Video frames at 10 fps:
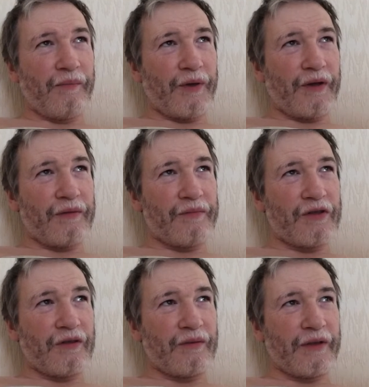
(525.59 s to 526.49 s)
But I'm
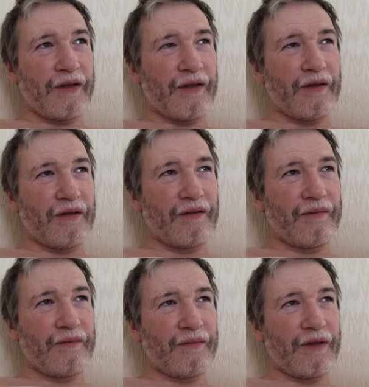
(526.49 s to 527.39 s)
still making
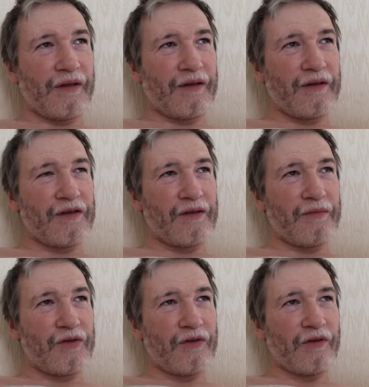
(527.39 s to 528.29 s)

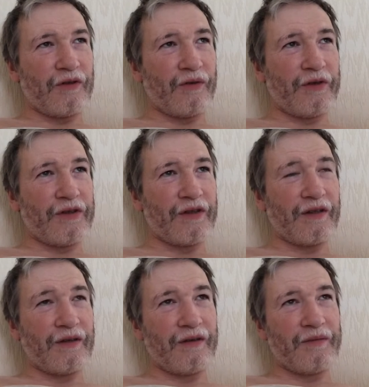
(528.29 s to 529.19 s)
some sort of noise, and
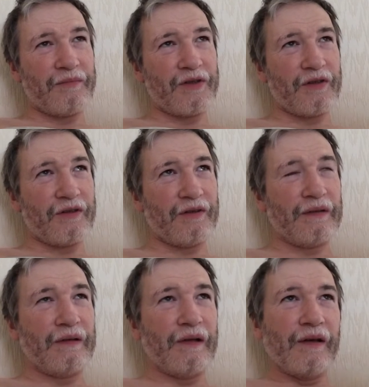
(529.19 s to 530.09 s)
I'm still